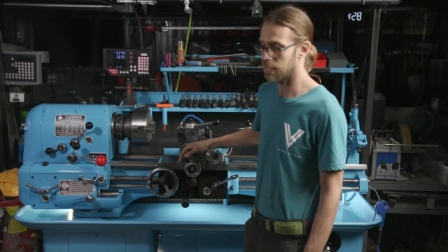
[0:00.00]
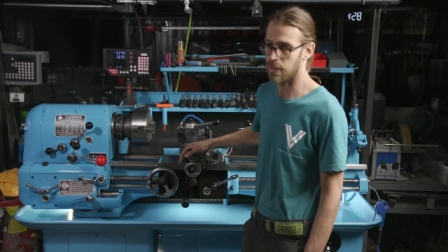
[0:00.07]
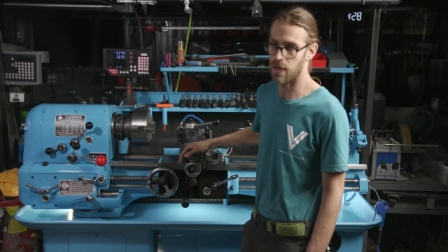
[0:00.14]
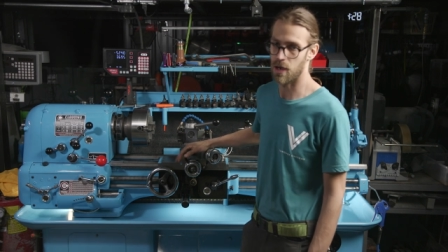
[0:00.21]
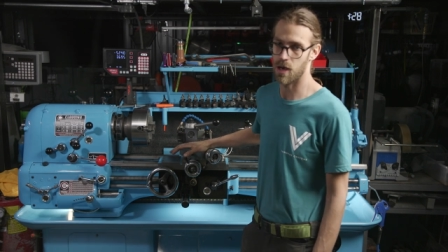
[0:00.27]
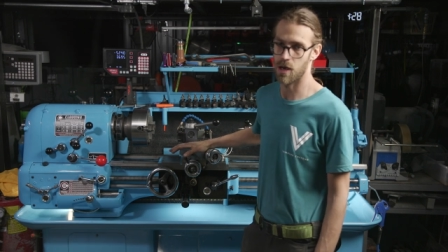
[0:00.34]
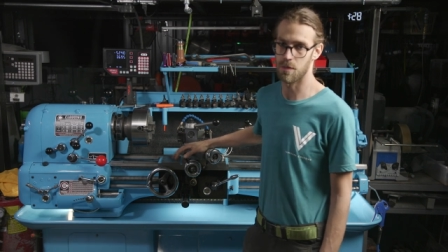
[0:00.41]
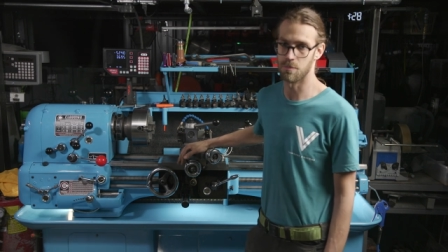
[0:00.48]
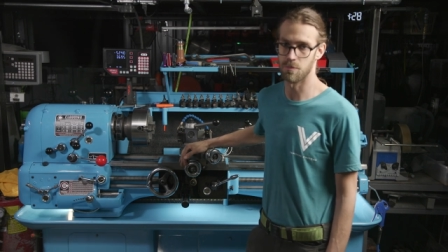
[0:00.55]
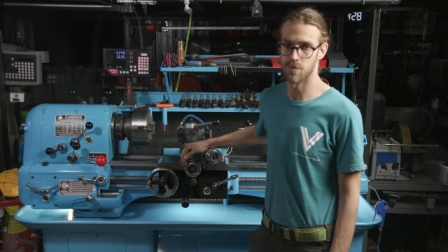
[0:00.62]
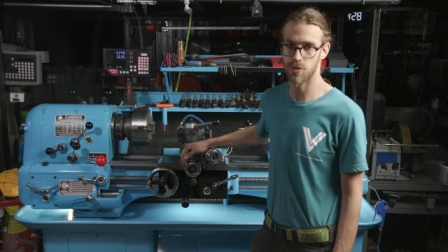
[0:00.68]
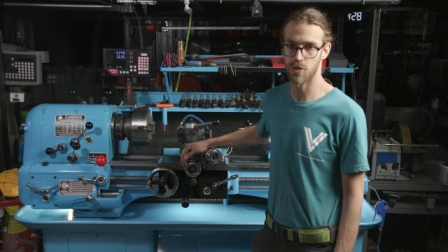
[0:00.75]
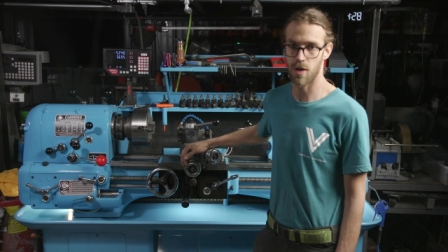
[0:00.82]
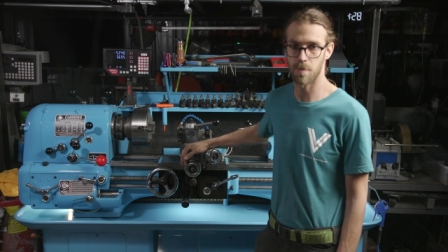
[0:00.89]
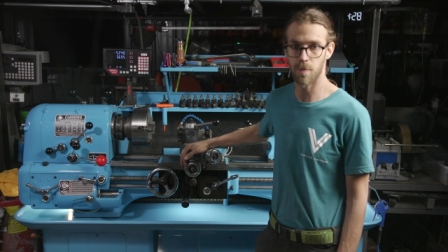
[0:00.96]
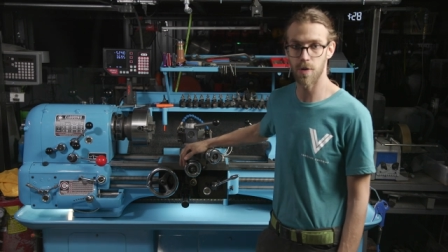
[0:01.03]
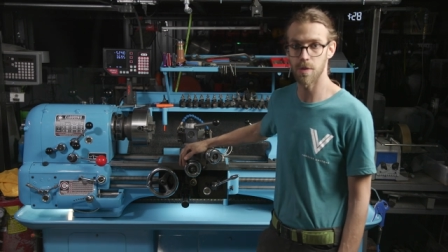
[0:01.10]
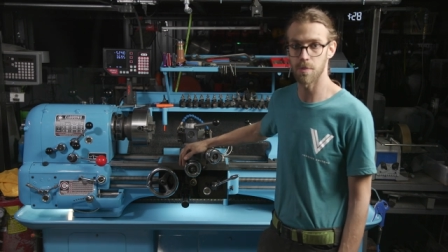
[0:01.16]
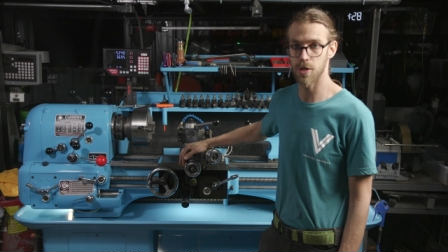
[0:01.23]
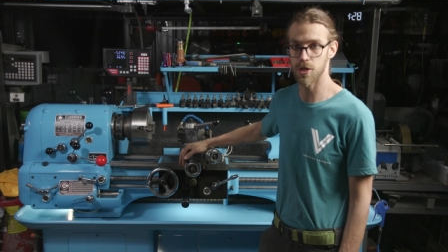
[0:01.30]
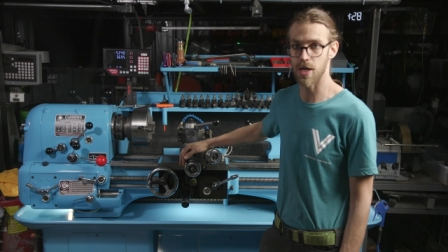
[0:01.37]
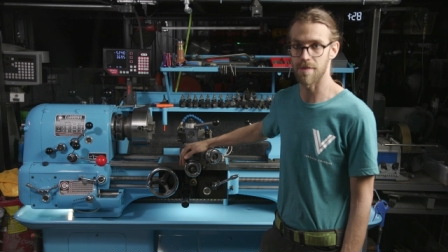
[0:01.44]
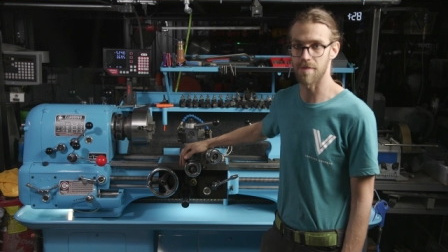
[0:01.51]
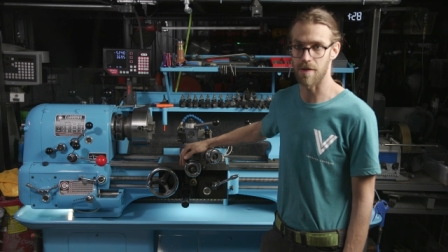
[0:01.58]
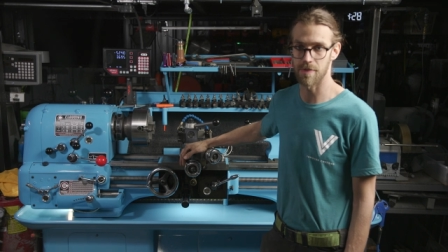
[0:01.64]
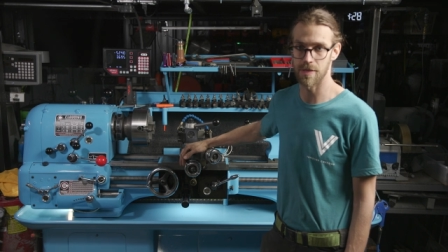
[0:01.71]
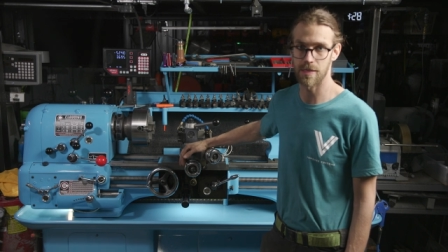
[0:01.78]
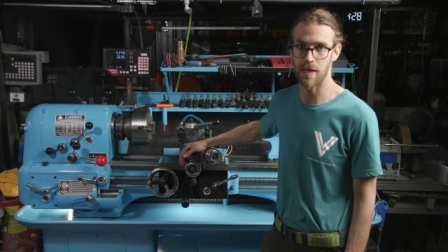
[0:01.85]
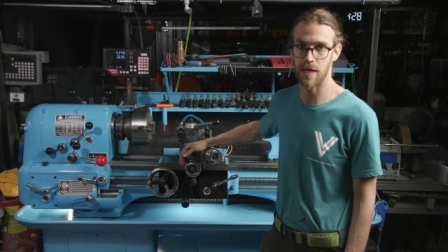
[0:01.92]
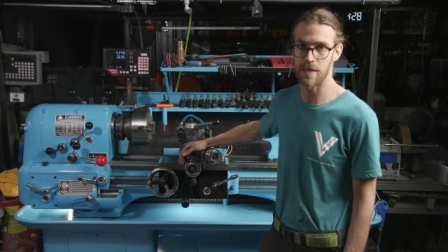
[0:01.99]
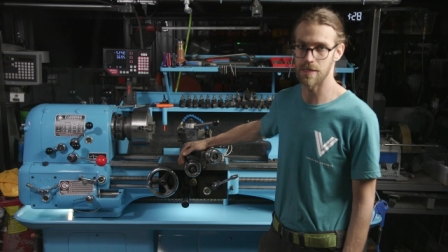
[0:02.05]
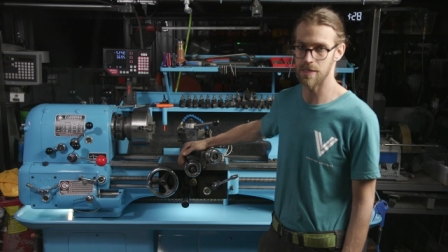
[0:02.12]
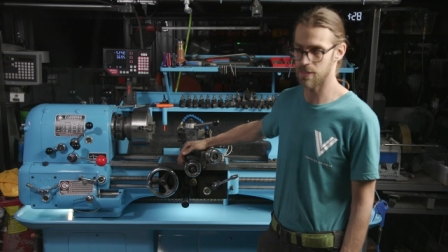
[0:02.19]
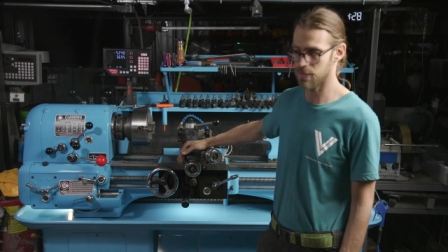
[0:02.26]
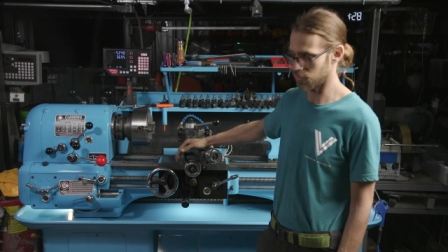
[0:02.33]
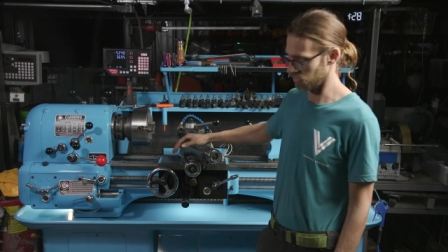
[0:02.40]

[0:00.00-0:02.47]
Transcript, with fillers: Um, so I pretty much have everything I need